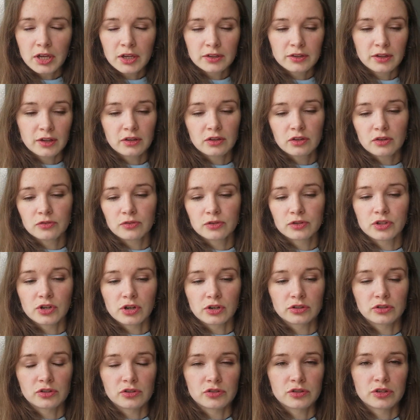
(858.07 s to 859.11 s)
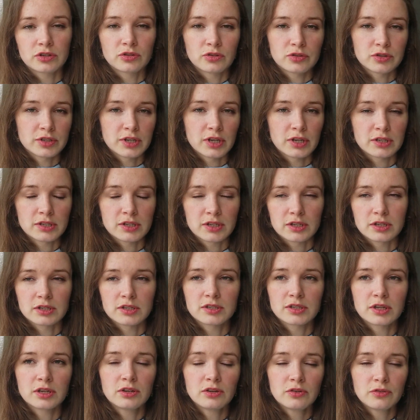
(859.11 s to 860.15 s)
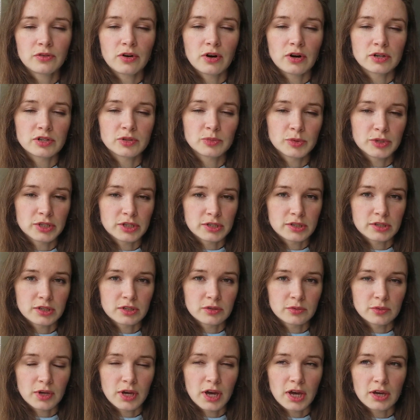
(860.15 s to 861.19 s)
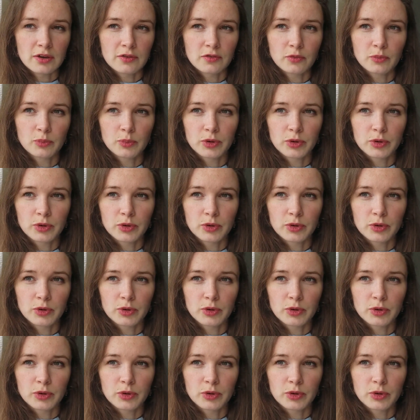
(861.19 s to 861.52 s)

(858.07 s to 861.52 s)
Thank you for doctors that you sent us. Thank you for hospitals that we have.